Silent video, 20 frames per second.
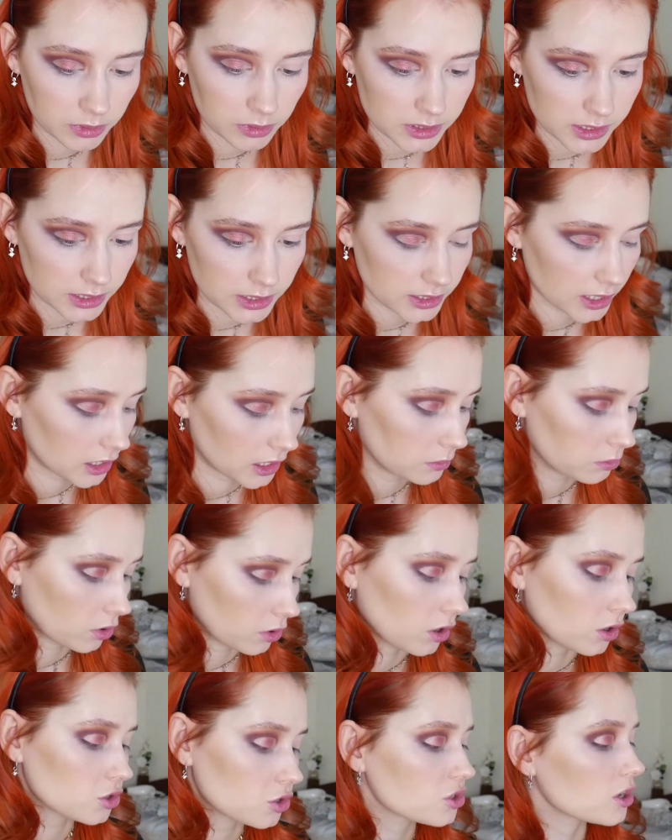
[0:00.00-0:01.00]
my detailer
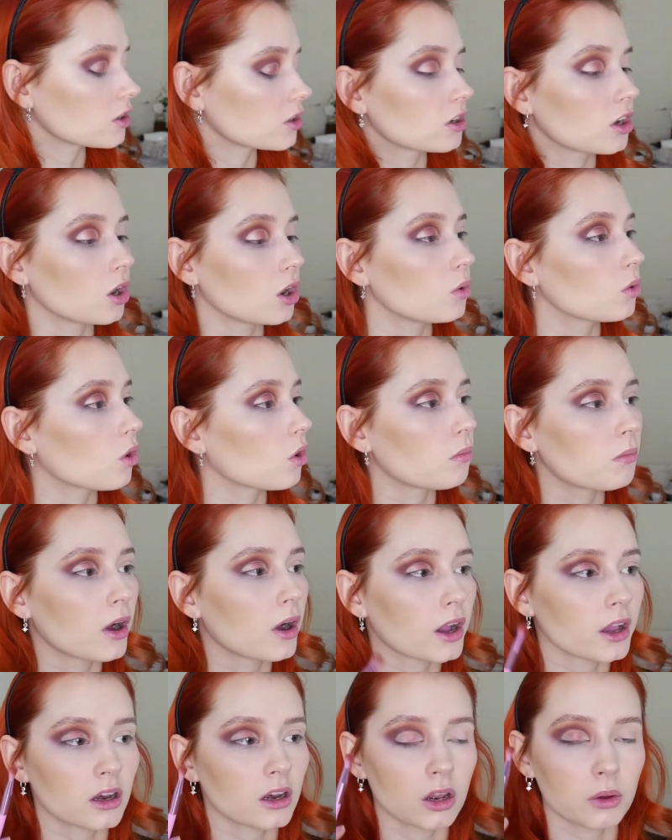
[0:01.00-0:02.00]
brush and go on
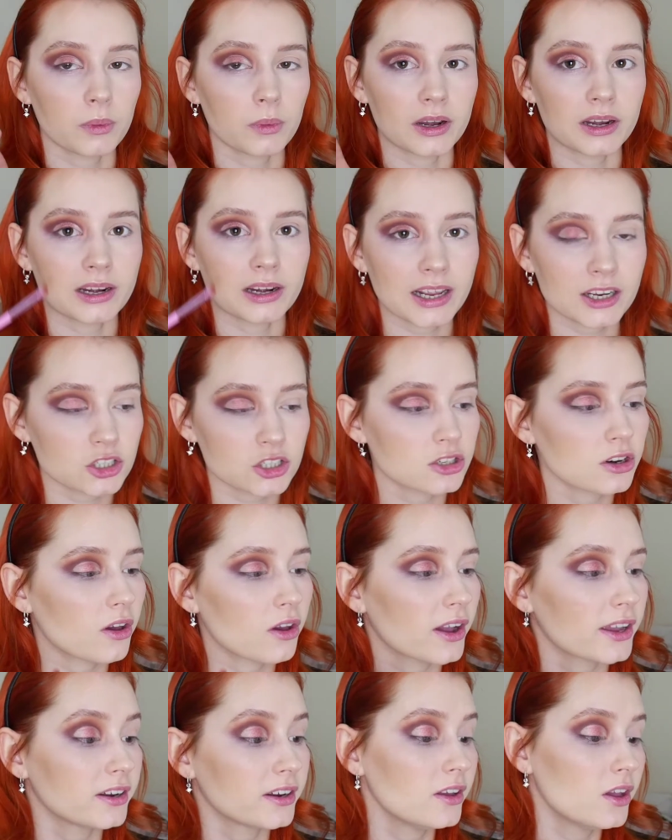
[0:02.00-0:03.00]
my lower lash
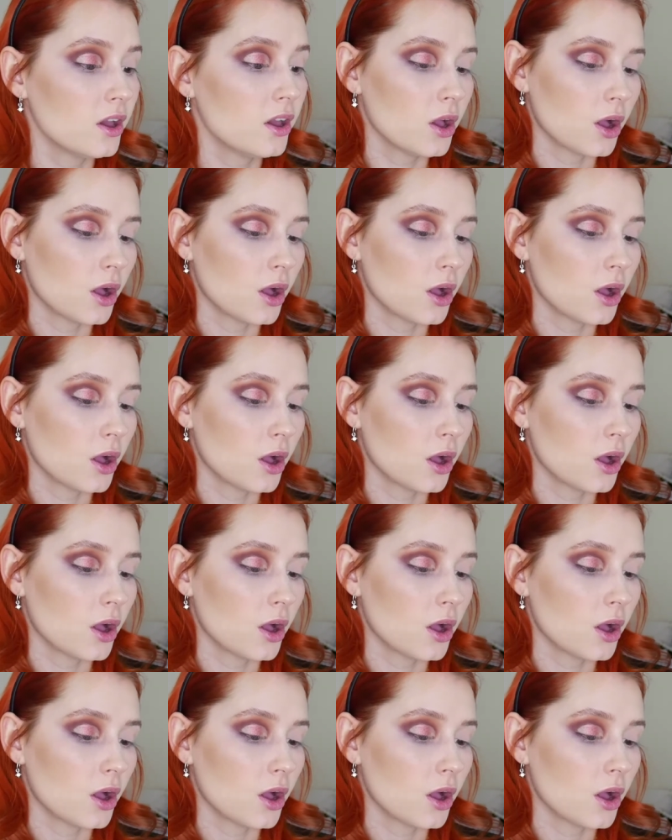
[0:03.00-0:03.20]
line.